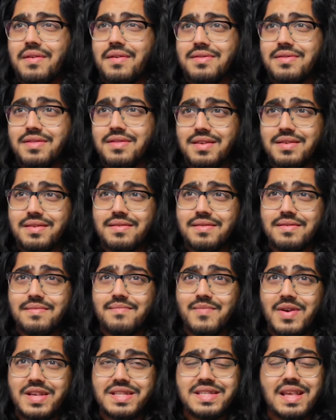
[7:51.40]

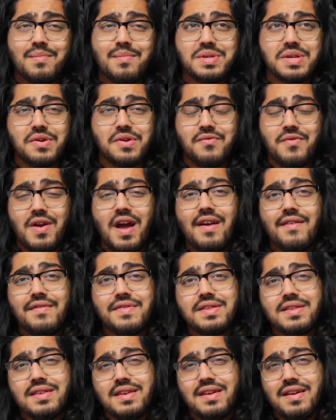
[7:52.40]
my Samsung
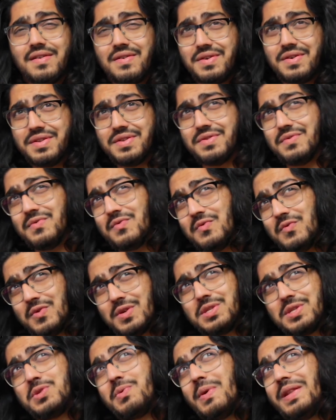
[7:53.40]
arrives on
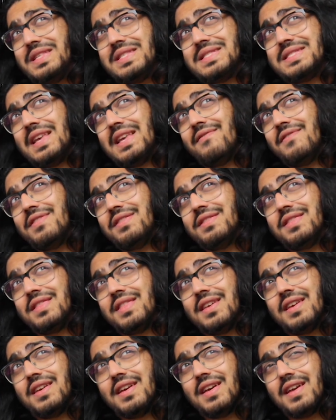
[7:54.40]
August 27th,
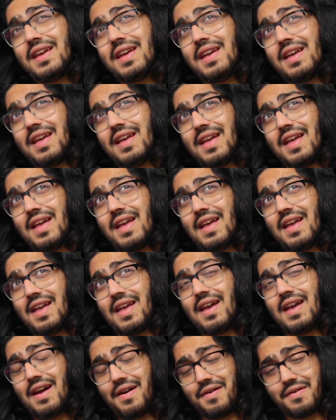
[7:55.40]

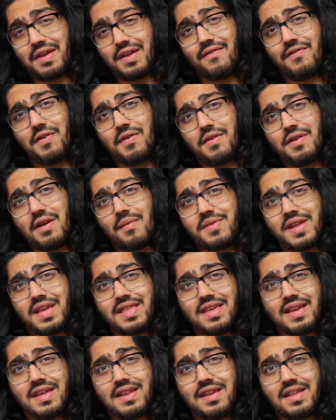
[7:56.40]
I'll give you an update
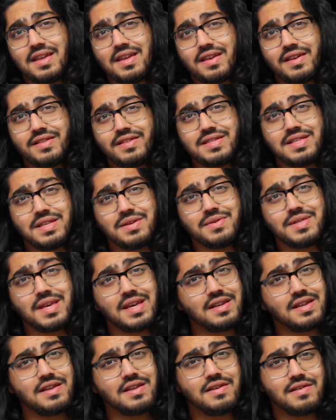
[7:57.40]
then. Till
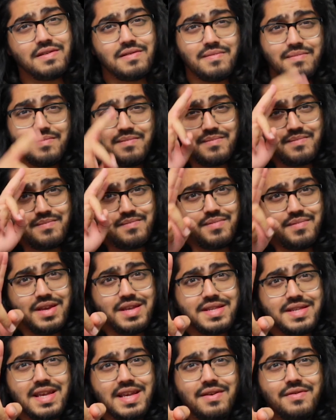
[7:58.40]
then,
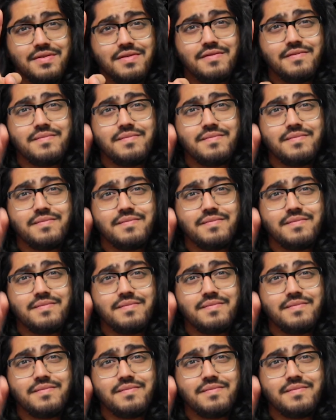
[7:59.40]
peace out.